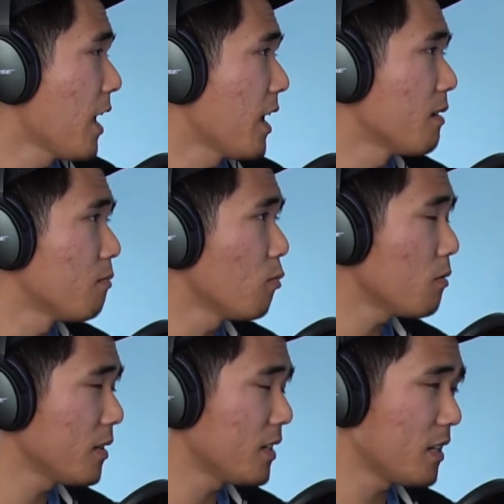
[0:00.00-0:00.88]
And
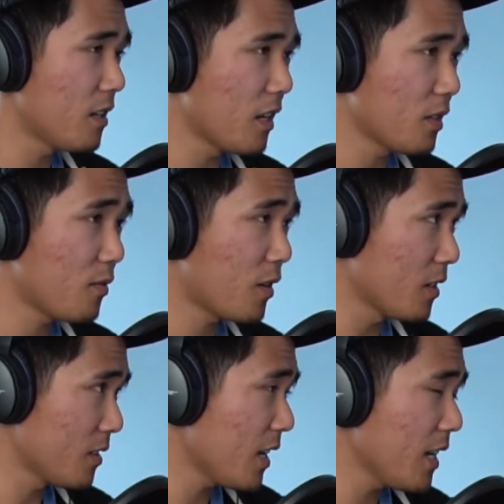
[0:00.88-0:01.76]
what we did as
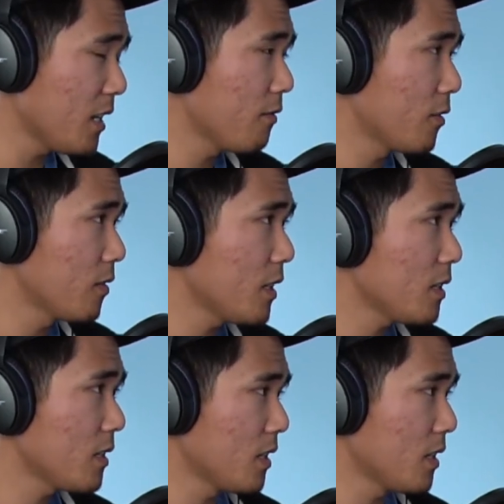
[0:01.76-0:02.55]
far as lighting for this